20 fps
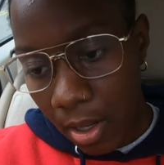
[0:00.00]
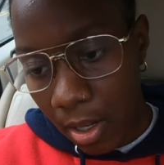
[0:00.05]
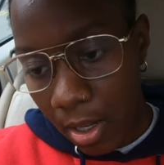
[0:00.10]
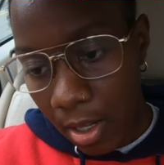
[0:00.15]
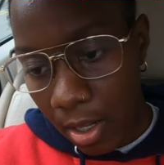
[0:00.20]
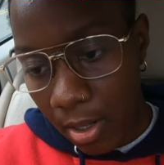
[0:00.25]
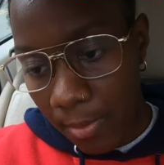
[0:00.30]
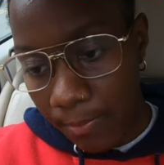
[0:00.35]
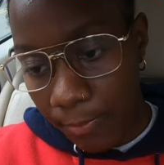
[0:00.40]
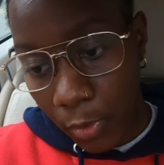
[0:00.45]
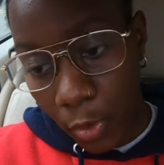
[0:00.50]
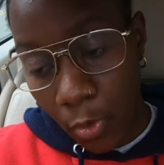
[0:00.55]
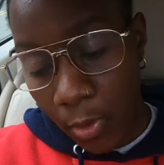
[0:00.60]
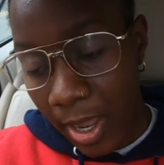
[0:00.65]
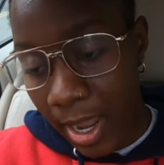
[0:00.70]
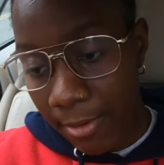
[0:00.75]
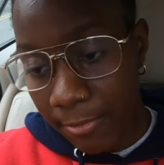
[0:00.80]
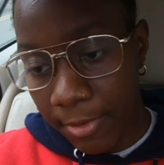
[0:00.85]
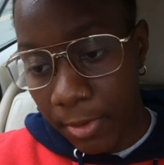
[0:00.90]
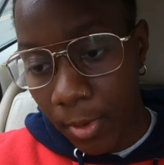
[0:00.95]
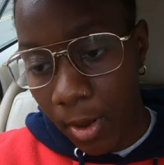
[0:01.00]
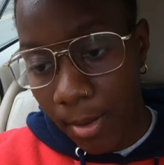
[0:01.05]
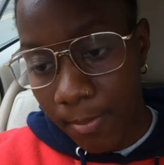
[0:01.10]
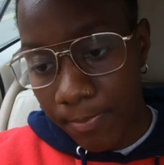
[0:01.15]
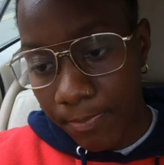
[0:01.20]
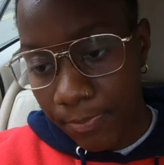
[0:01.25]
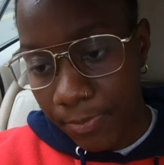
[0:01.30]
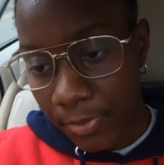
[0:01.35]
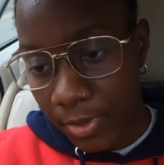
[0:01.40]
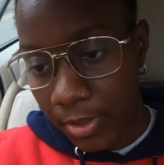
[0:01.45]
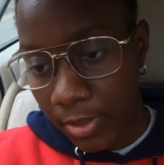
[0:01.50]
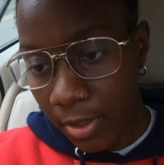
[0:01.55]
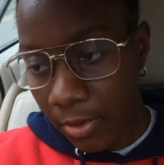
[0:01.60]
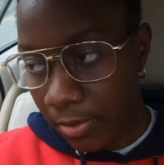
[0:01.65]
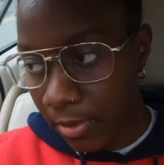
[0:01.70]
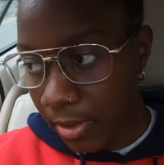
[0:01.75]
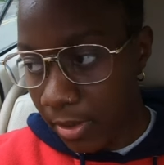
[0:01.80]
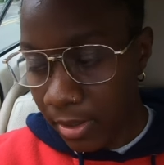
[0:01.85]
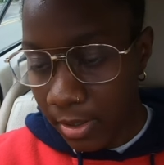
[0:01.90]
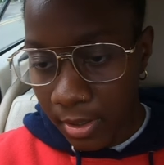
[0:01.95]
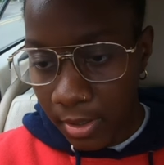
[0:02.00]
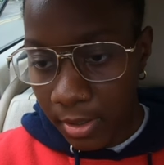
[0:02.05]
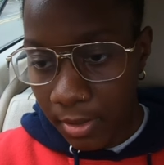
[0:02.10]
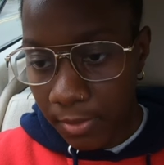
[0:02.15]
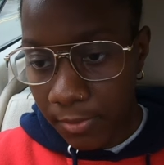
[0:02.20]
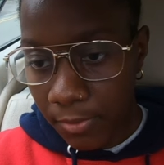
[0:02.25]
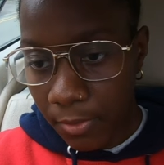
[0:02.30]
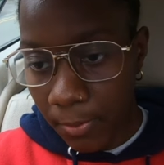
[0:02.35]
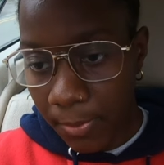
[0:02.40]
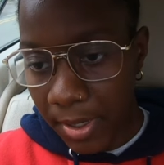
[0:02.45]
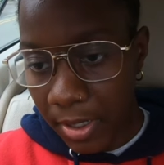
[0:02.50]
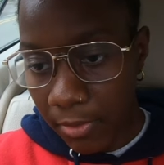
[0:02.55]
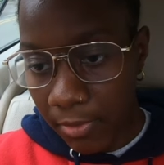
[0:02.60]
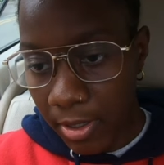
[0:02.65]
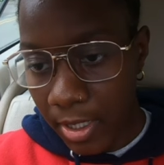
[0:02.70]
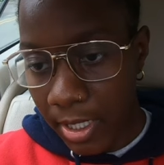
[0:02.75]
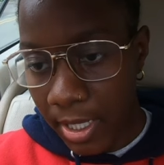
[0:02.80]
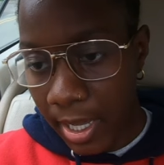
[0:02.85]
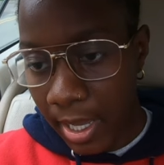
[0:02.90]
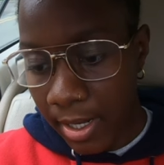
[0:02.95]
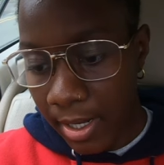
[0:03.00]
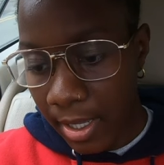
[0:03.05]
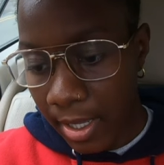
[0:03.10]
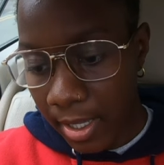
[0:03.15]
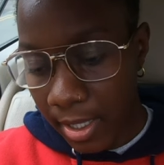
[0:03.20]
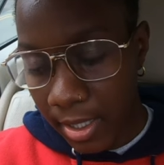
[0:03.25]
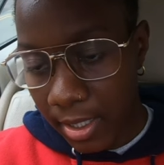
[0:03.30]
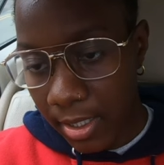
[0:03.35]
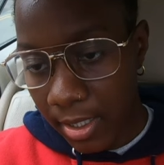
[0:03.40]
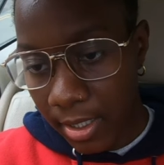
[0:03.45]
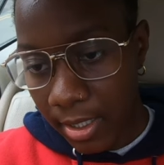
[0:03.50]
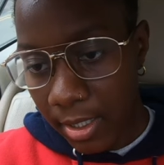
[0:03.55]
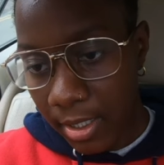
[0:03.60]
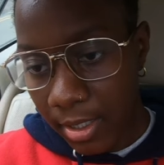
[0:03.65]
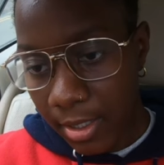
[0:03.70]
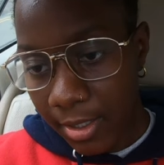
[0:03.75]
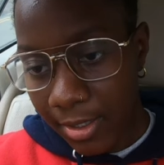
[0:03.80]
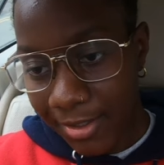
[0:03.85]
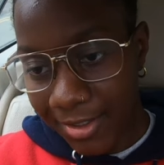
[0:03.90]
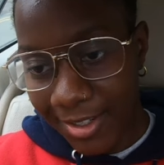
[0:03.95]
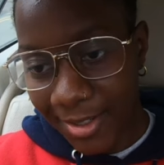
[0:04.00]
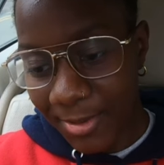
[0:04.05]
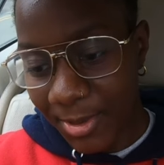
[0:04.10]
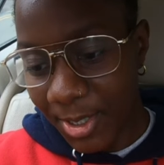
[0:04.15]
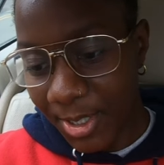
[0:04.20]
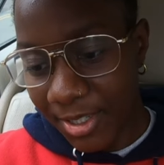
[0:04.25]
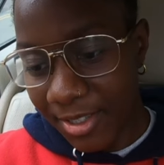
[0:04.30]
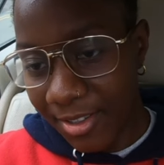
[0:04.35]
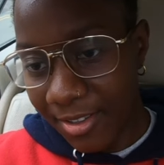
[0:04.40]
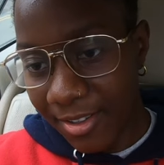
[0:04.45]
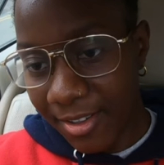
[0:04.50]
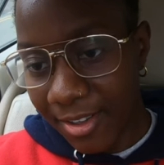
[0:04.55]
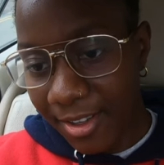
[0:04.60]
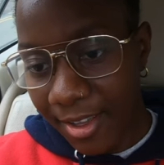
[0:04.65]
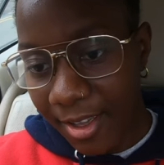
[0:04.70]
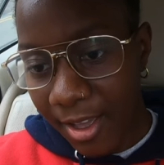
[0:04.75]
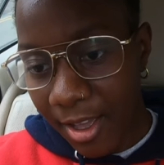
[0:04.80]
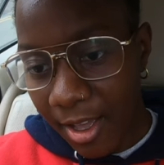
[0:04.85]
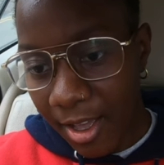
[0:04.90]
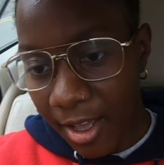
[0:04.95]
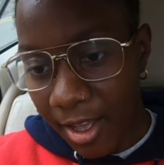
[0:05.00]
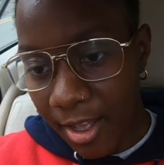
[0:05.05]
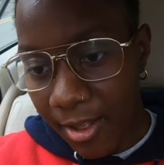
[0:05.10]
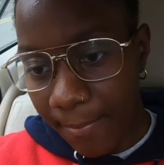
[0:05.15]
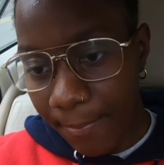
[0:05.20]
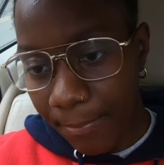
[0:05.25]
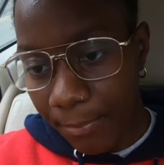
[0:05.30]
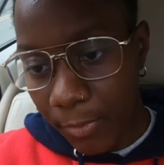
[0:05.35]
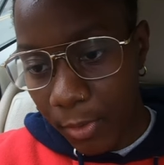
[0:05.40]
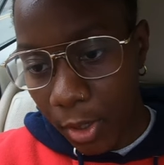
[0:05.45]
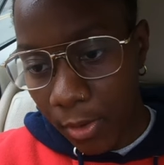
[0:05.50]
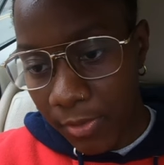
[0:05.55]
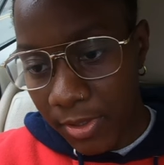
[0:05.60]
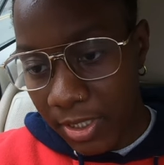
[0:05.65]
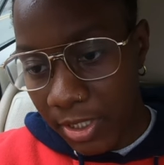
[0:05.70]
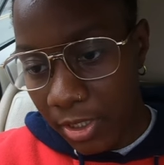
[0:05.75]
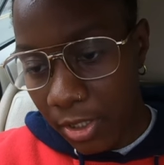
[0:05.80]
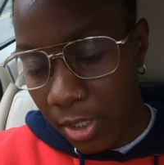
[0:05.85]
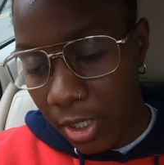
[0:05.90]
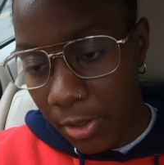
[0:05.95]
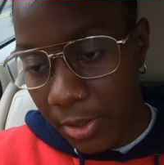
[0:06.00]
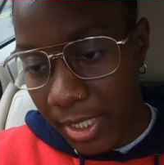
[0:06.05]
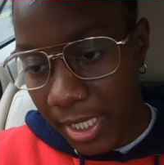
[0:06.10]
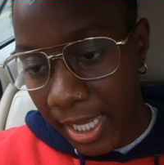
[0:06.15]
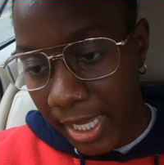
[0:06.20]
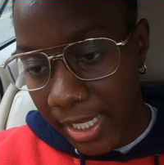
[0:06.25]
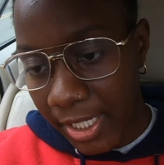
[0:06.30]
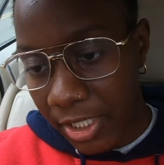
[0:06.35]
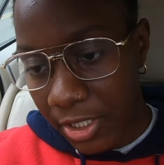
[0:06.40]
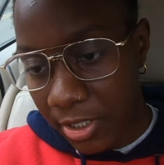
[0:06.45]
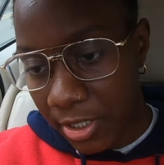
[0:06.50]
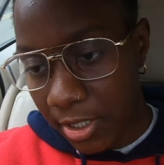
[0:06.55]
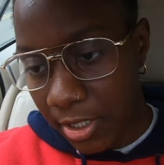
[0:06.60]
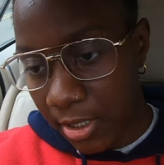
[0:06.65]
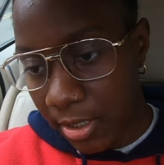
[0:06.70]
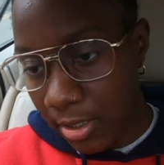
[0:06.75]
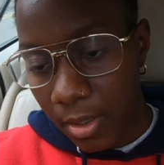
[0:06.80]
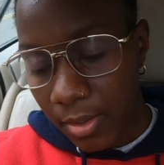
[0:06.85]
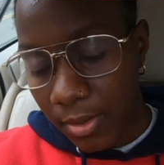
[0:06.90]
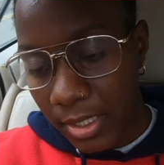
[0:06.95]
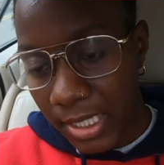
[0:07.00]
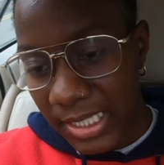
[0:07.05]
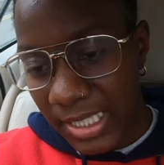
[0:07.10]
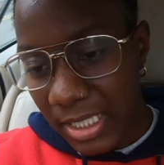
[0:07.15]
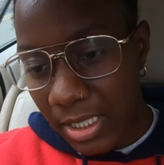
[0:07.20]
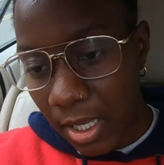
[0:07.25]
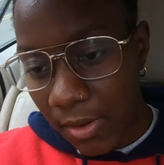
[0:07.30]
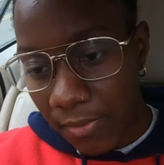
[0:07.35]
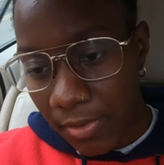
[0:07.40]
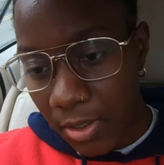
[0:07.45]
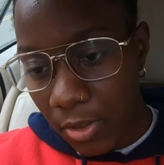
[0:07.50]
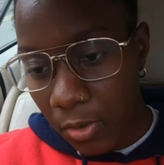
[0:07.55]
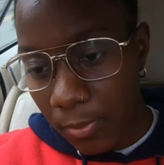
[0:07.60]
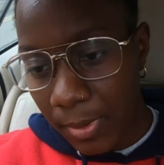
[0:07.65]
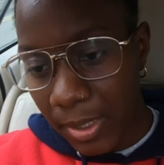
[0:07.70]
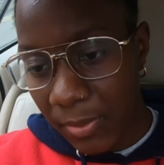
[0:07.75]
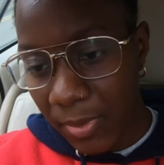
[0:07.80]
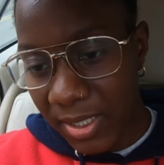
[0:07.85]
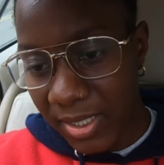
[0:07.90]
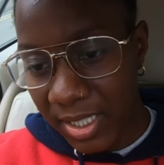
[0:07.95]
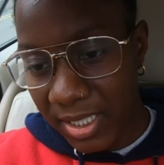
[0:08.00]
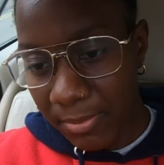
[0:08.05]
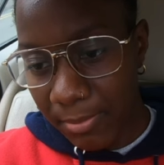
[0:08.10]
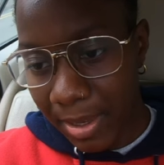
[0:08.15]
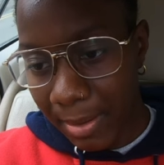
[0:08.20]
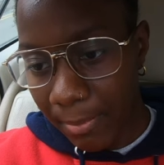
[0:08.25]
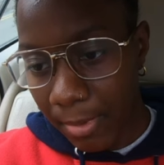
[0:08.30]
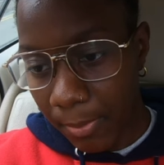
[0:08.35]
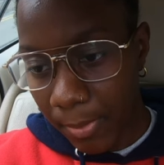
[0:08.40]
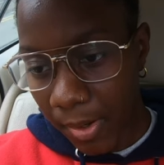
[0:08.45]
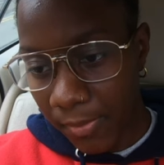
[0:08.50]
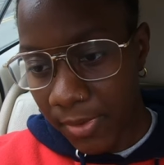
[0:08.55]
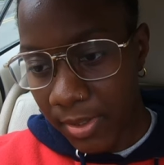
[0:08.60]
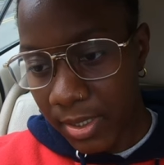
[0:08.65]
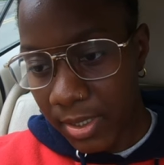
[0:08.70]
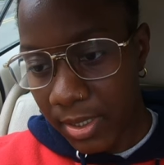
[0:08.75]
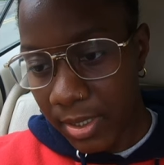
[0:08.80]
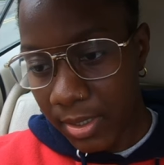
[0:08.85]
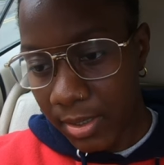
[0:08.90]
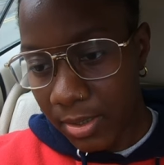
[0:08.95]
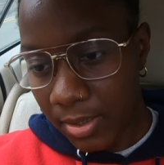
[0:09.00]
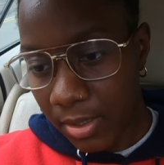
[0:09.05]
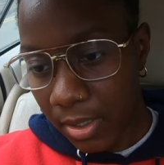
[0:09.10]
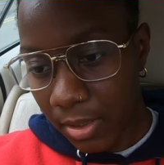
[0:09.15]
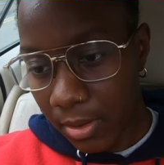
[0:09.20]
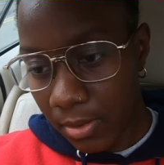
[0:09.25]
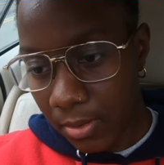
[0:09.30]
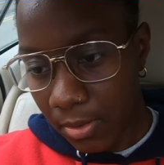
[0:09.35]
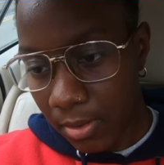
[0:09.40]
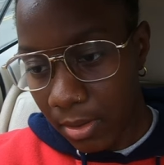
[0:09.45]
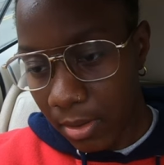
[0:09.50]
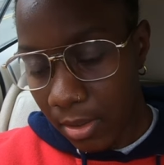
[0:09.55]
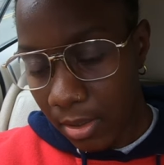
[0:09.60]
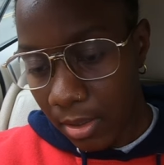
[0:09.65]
um or everyone you know if you're a bit greedy out there no, i'm joking um obviously your location there's this other little bit where it says member preferences so